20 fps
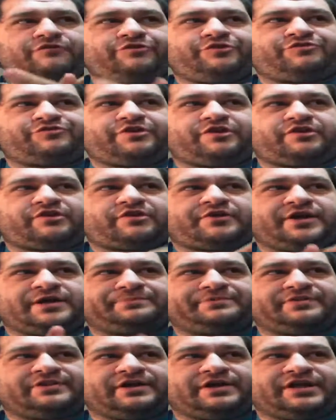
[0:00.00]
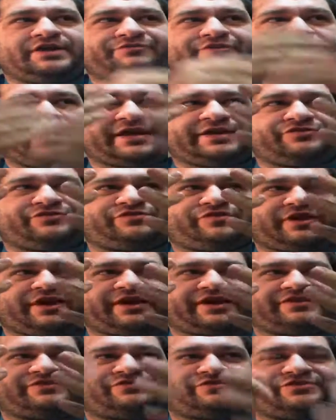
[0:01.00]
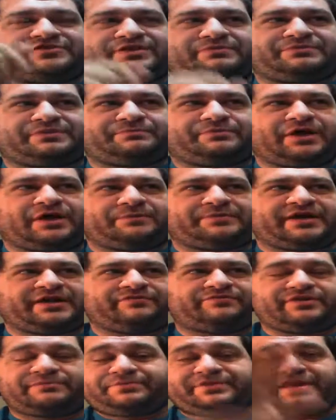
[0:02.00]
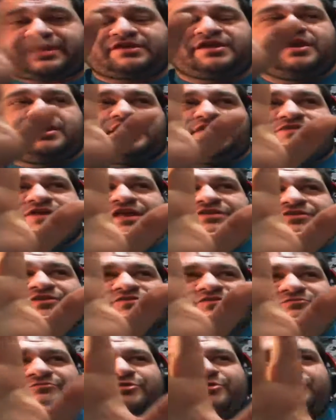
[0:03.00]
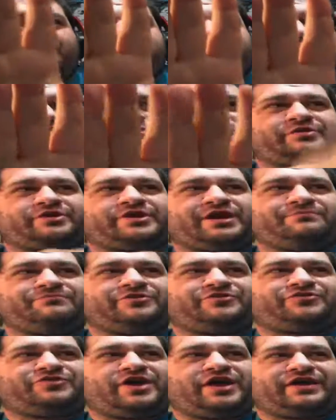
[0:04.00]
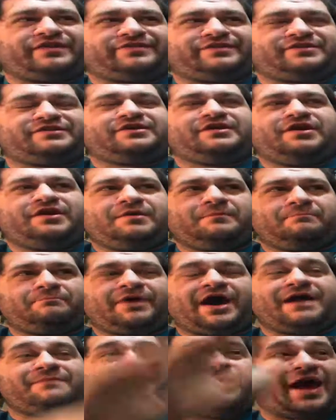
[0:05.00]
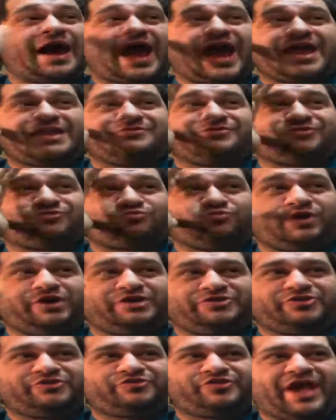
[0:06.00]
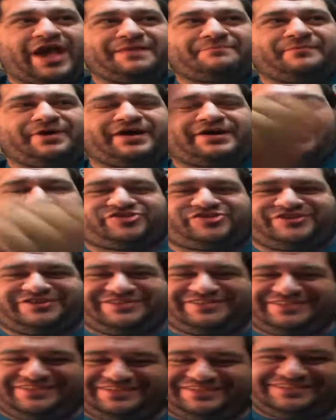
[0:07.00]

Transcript: If you stare at carpet long enough, I can see something pop out of it. But that doesn't ruin your story. I'm just saying that my mind just wonders that much.